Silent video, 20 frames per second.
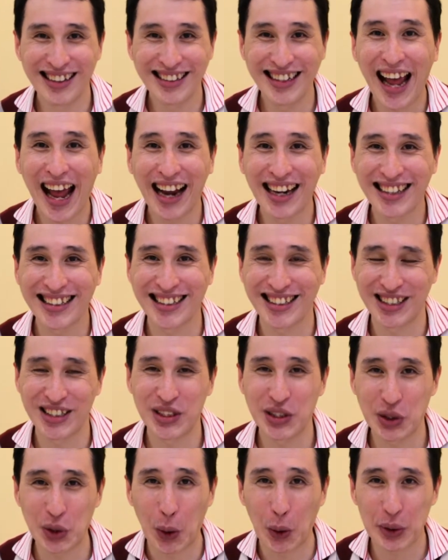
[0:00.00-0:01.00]
That is
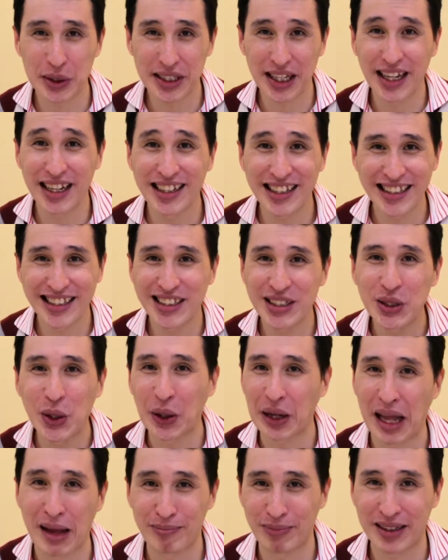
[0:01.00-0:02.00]
totally not
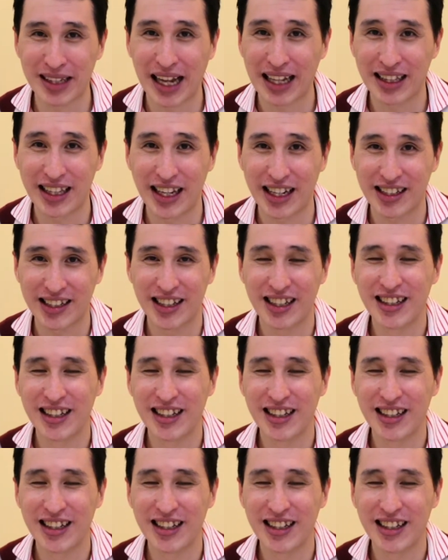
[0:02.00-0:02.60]
empathetic.